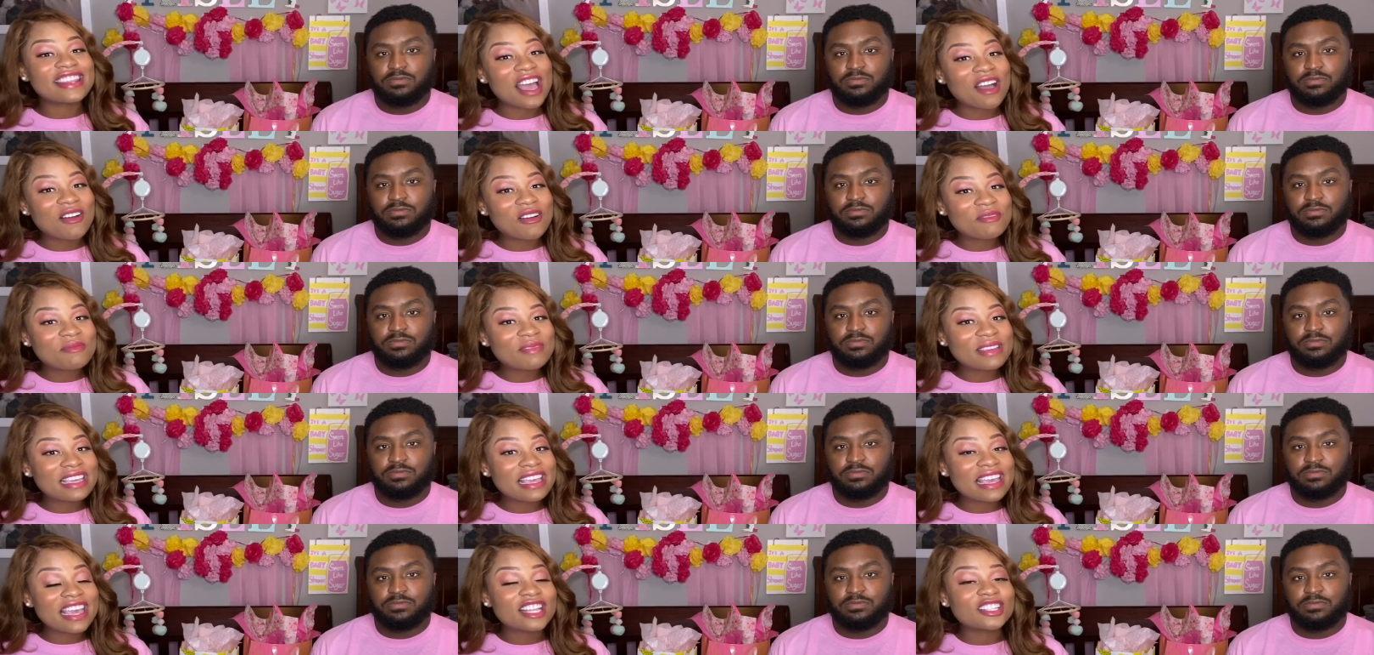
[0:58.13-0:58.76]
Speaker 1: that
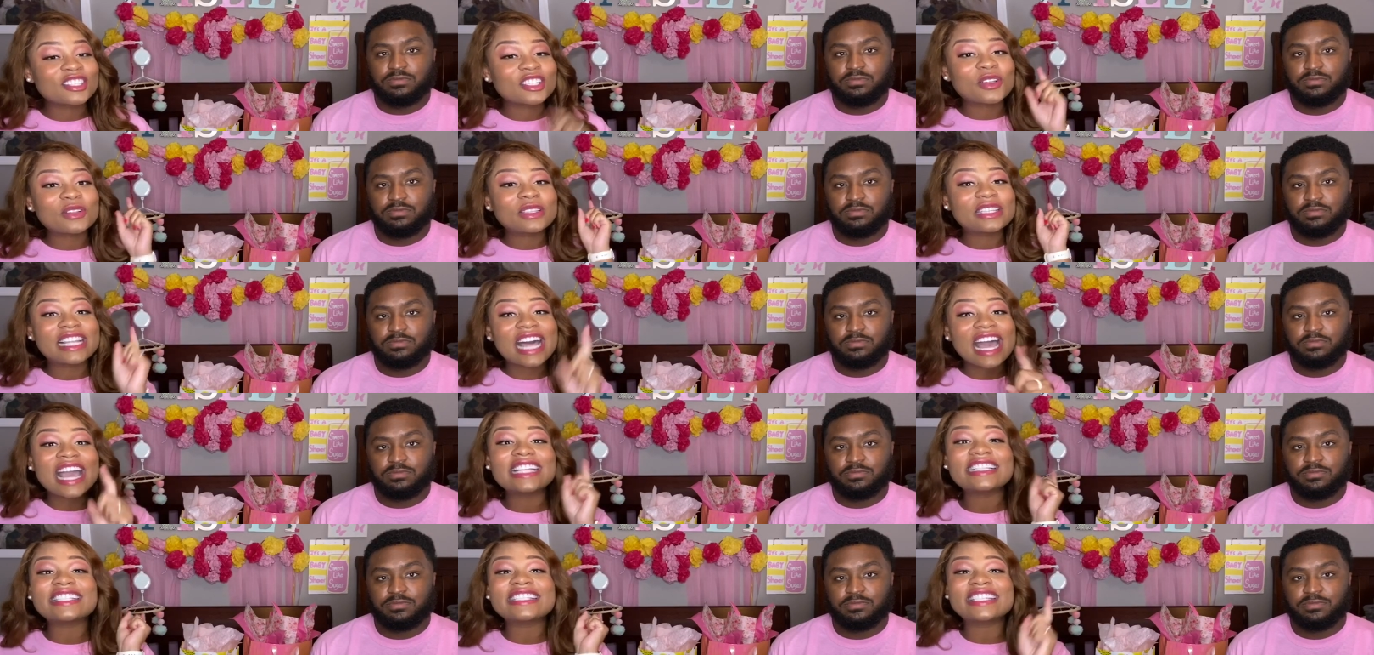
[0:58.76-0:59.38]
will be it. So
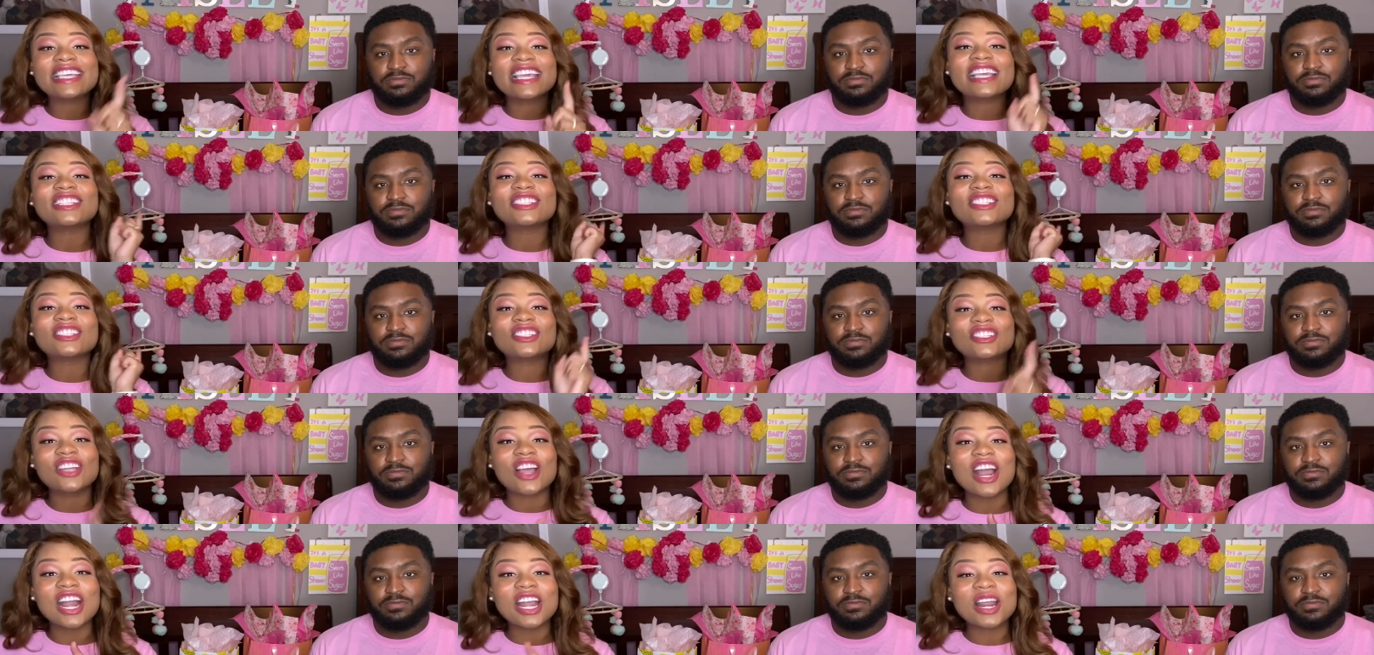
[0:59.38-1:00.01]
let's get
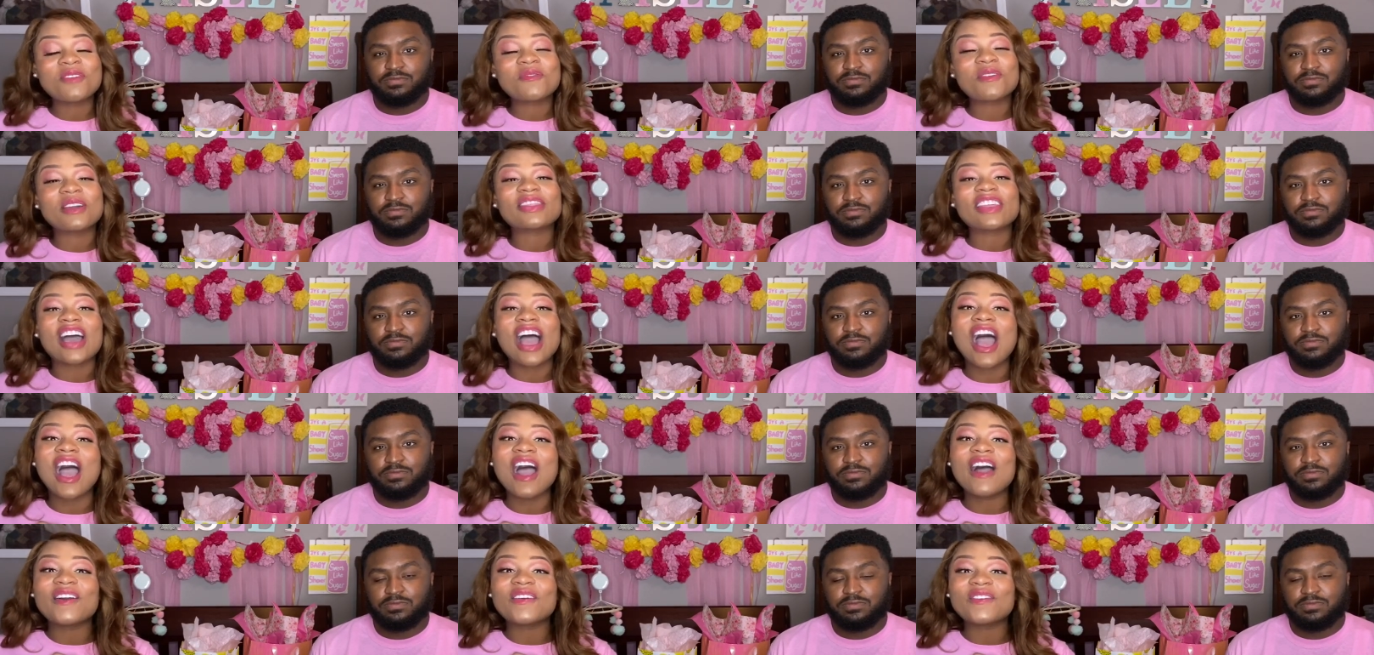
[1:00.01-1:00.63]
started with
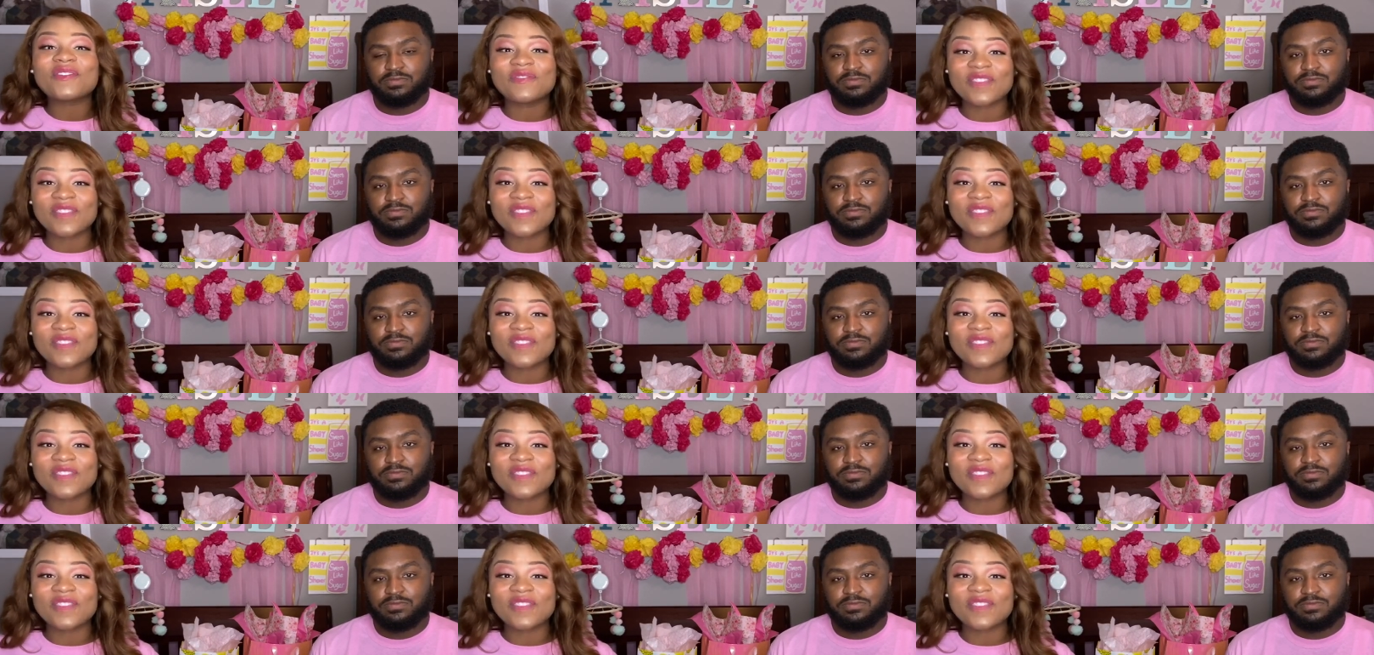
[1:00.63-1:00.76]
our